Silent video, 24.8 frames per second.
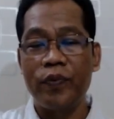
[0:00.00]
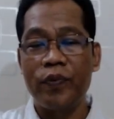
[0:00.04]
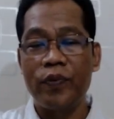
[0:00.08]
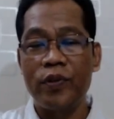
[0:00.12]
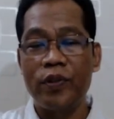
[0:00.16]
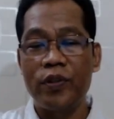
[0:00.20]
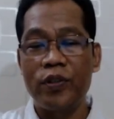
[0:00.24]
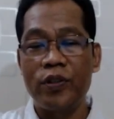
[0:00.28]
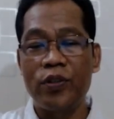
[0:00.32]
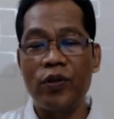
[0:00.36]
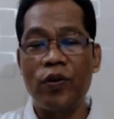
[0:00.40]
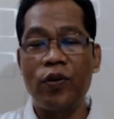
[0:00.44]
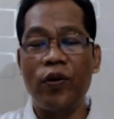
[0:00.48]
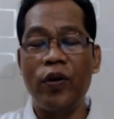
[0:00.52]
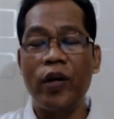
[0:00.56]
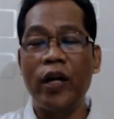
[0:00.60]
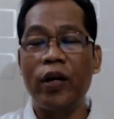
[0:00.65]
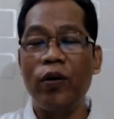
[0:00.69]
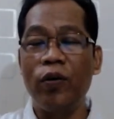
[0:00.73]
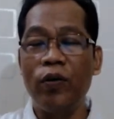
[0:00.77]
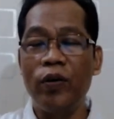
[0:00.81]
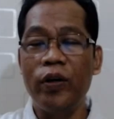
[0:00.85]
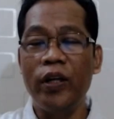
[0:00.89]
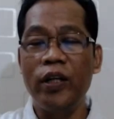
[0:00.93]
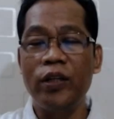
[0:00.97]
So
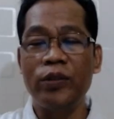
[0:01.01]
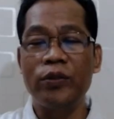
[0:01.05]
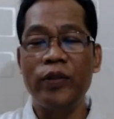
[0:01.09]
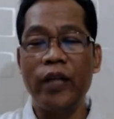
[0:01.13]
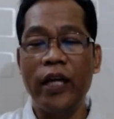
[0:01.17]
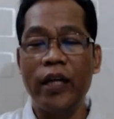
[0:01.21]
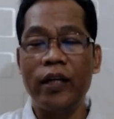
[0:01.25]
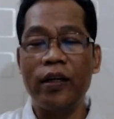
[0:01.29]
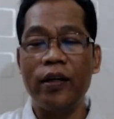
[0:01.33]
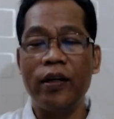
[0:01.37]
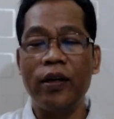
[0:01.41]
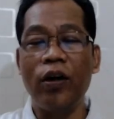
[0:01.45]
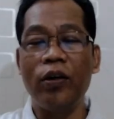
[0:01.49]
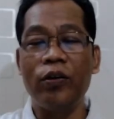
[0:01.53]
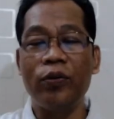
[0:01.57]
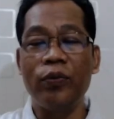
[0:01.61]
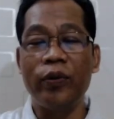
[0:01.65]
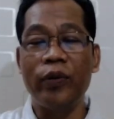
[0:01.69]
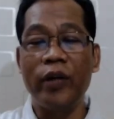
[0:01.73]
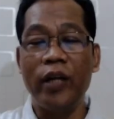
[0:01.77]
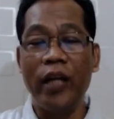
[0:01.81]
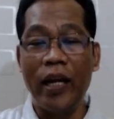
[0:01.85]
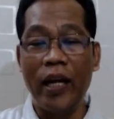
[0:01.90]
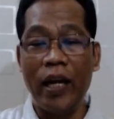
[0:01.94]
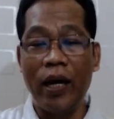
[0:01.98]
according to that, God
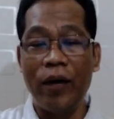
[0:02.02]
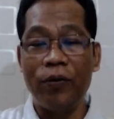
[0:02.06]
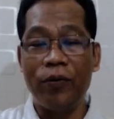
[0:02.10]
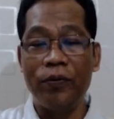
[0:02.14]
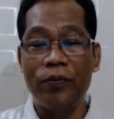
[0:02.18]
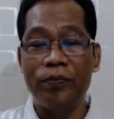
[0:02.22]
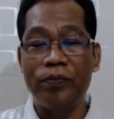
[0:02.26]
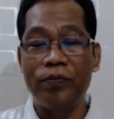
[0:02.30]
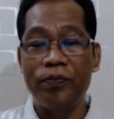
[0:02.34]
will allow.